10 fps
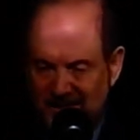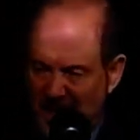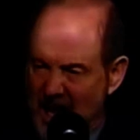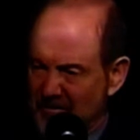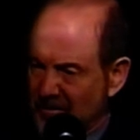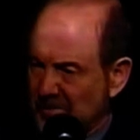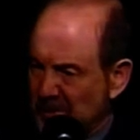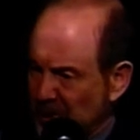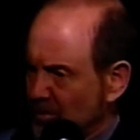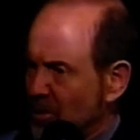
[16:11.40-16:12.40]
Half a
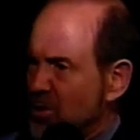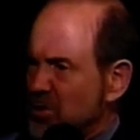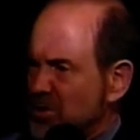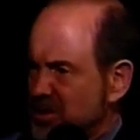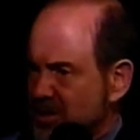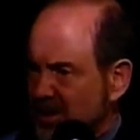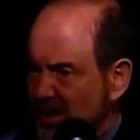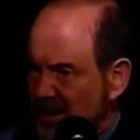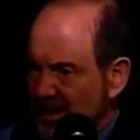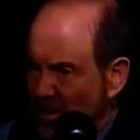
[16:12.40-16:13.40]
million boots
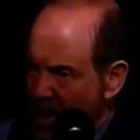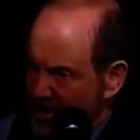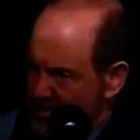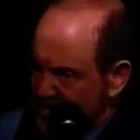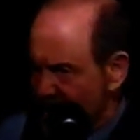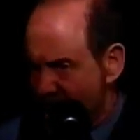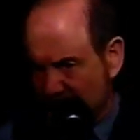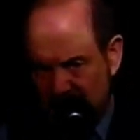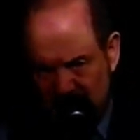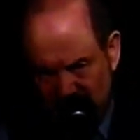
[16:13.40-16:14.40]
went
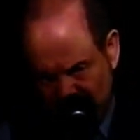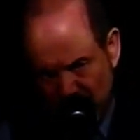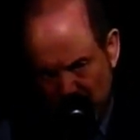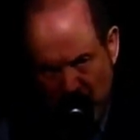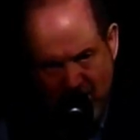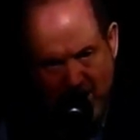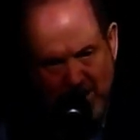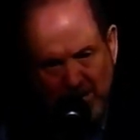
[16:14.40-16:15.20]
slogging through hell.